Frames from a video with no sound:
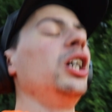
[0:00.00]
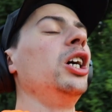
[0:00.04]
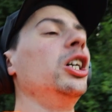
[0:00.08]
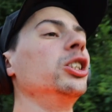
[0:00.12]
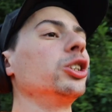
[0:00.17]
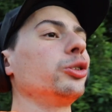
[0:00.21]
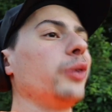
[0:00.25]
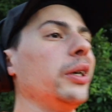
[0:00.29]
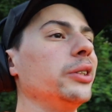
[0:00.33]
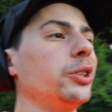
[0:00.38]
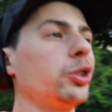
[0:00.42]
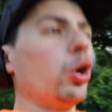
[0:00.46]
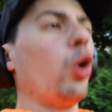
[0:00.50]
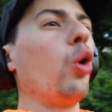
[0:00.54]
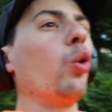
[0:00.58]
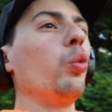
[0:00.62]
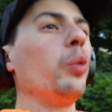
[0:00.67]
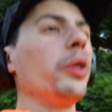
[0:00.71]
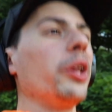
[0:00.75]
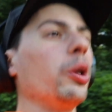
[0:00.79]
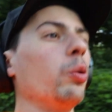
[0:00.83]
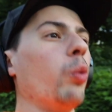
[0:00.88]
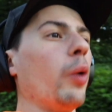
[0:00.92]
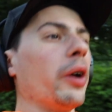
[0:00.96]
so I don't
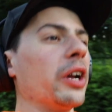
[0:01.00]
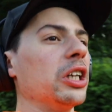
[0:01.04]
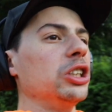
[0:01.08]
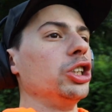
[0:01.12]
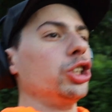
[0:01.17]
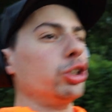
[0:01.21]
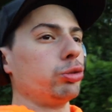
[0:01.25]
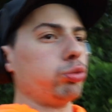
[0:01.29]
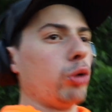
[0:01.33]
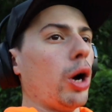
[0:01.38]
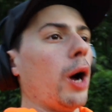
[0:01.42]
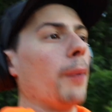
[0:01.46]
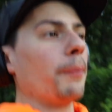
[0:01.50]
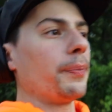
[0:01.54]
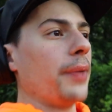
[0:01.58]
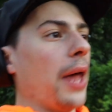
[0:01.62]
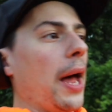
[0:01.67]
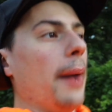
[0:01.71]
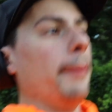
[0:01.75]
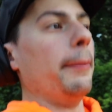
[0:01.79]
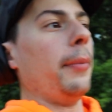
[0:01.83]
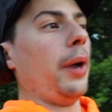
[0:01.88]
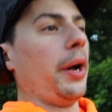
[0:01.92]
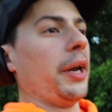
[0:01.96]
really want to drop
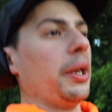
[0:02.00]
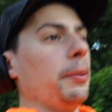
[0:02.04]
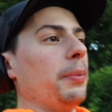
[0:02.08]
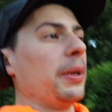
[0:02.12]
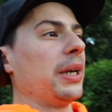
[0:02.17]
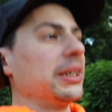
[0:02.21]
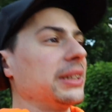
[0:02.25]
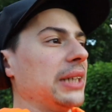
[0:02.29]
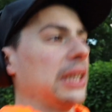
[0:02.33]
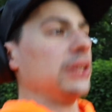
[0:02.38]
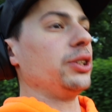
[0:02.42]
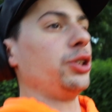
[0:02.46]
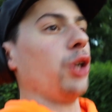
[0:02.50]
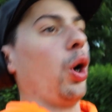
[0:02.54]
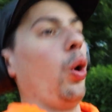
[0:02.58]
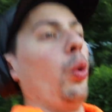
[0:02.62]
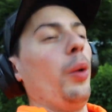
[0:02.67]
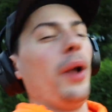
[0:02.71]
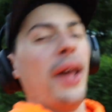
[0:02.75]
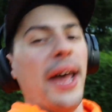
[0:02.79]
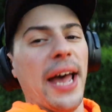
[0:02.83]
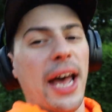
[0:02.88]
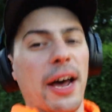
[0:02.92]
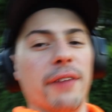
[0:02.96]
that money because I don't
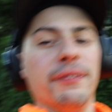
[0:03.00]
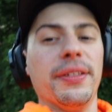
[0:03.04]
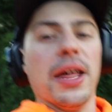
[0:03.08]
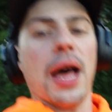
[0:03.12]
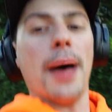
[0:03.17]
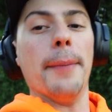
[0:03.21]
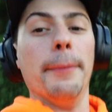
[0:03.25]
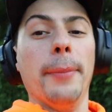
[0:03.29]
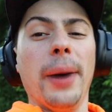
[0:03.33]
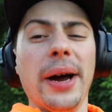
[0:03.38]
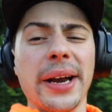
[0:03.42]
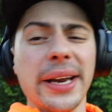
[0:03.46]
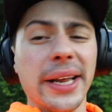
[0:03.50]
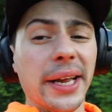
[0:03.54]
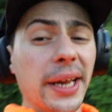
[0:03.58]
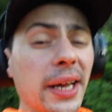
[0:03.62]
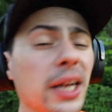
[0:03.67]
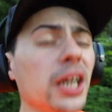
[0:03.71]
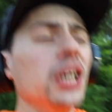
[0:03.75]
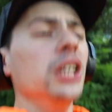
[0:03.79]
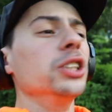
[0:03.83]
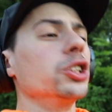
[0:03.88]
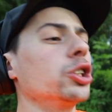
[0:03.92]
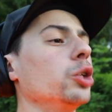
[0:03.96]
have that money
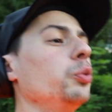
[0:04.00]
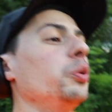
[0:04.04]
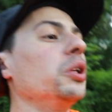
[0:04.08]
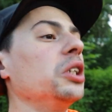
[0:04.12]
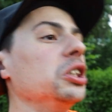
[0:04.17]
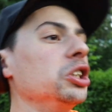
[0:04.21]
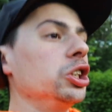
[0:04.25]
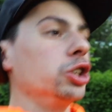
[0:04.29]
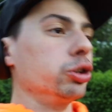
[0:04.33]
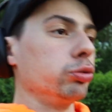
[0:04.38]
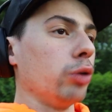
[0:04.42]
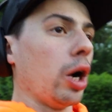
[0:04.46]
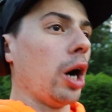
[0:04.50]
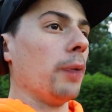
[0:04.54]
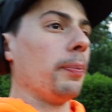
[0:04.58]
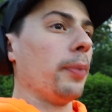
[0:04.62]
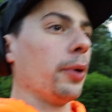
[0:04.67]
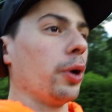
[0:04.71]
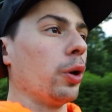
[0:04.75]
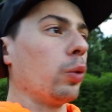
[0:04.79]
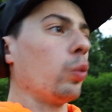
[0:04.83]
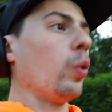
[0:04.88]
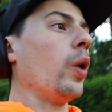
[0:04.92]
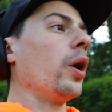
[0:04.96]
to really drop on
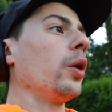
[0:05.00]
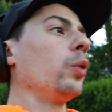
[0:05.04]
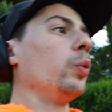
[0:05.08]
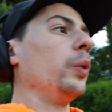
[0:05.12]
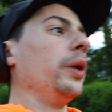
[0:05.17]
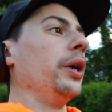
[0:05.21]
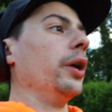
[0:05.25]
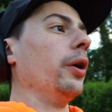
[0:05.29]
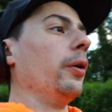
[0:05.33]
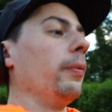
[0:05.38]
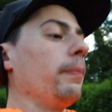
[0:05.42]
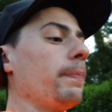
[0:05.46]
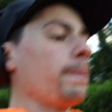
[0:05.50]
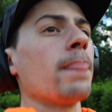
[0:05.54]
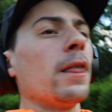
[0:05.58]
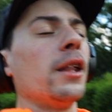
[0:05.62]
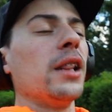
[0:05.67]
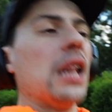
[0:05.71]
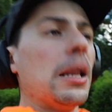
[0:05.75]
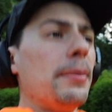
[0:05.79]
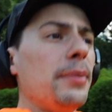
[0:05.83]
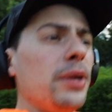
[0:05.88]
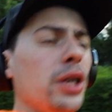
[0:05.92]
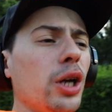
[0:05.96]
a one wheel.
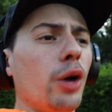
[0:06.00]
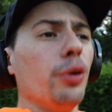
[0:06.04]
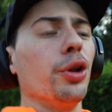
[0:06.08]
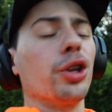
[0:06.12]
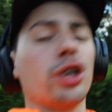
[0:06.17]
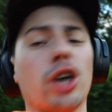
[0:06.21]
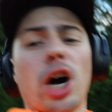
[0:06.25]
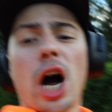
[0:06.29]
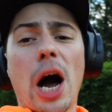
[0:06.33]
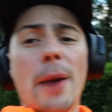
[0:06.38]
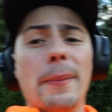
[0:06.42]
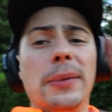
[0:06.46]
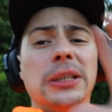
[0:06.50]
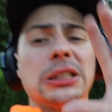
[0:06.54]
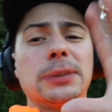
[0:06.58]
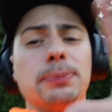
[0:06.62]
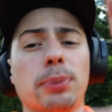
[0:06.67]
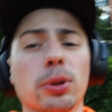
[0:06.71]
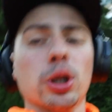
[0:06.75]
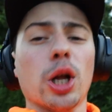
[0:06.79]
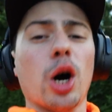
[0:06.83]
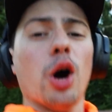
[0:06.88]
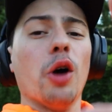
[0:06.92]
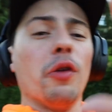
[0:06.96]
Let me know in the comments
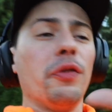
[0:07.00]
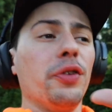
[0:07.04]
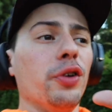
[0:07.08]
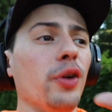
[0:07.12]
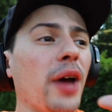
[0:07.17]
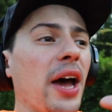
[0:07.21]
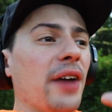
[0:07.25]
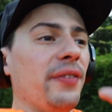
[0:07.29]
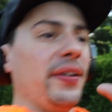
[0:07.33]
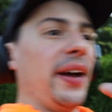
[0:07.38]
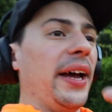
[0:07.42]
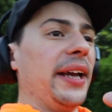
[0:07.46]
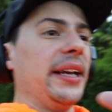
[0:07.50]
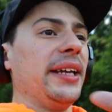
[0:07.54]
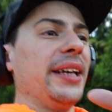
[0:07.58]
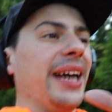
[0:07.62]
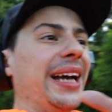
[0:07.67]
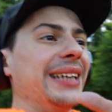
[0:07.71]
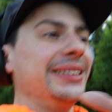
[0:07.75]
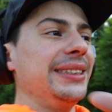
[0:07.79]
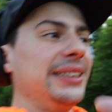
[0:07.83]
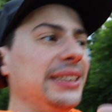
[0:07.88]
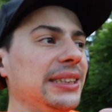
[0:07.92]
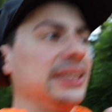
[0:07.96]
below if you have any
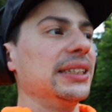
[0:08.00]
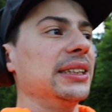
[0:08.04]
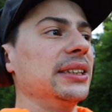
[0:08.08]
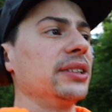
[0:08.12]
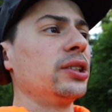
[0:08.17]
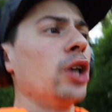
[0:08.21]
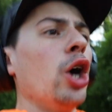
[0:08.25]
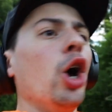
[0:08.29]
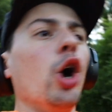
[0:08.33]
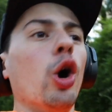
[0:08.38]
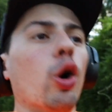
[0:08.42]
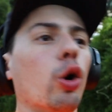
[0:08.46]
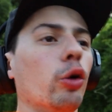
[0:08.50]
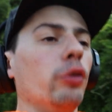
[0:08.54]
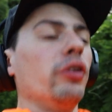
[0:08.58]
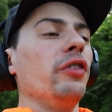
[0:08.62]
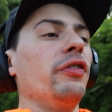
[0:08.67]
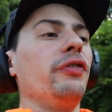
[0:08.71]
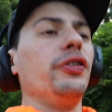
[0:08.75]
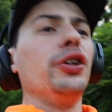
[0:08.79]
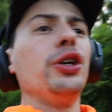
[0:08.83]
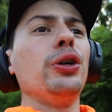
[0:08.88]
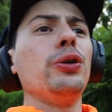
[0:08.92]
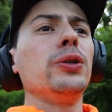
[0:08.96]
ideas or
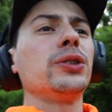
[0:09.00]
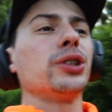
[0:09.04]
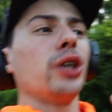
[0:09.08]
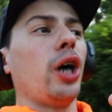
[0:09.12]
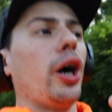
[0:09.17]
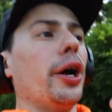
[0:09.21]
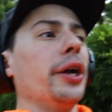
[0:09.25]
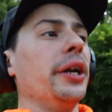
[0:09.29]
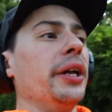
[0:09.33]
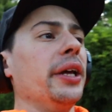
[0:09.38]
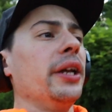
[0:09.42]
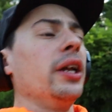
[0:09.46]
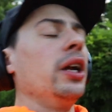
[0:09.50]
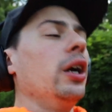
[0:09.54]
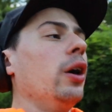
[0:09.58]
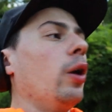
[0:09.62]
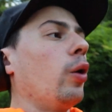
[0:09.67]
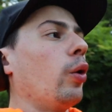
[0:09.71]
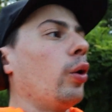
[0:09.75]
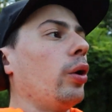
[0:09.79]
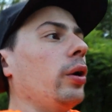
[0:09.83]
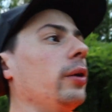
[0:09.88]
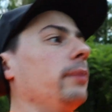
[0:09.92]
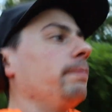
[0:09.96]
reviews on it,
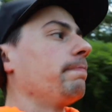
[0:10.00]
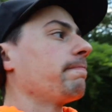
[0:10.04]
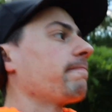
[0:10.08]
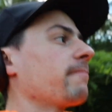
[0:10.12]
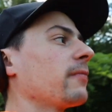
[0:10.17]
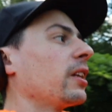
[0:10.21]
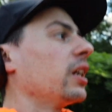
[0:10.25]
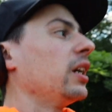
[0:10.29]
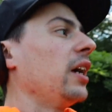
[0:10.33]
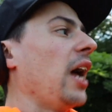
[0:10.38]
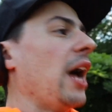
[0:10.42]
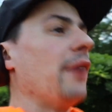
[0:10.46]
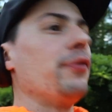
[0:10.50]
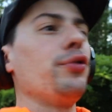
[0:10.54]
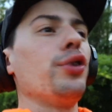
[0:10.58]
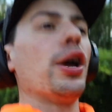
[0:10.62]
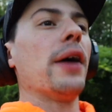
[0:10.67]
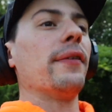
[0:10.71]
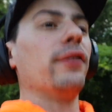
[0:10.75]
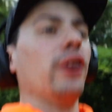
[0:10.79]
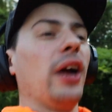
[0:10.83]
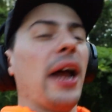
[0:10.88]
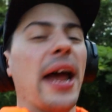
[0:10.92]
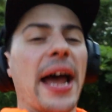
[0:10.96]
or have you
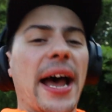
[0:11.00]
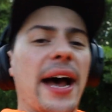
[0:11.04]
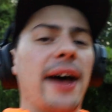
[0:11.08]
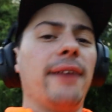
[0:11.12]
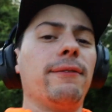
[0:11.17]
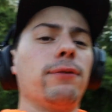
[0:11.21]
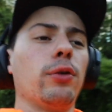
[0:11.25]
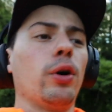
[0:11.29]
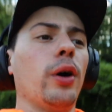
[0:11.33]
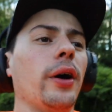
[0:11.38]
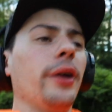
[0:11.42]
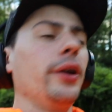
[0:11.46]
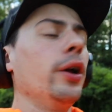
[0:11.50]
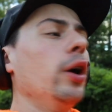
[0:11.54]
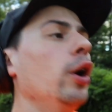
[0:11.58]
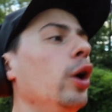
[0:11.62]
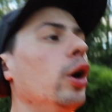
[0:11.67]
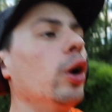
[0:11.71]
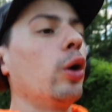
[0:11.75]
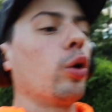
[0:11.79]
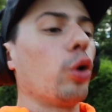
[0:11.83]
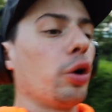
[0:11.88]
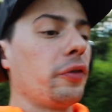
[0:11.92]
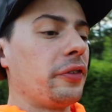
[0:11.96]
ever had one,
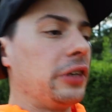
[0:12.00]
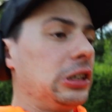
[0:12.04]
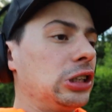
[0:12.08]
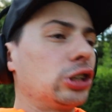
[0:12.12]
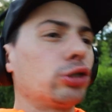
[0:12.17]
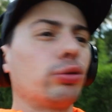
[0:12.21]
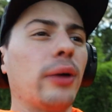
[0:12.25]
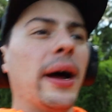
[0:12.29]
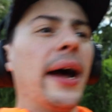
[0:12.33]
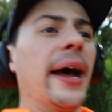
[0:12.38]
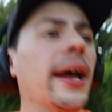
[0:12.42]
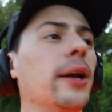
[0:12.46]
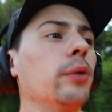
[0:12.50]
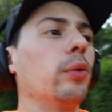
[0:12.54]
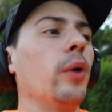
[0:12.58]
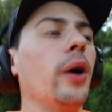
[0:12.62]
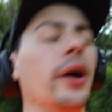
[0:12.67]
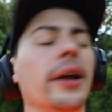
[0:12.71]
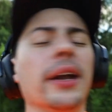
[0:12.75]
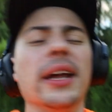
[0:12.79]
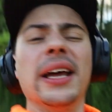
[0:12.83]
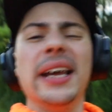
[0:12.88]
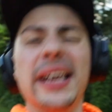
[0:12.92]
or have you tried one,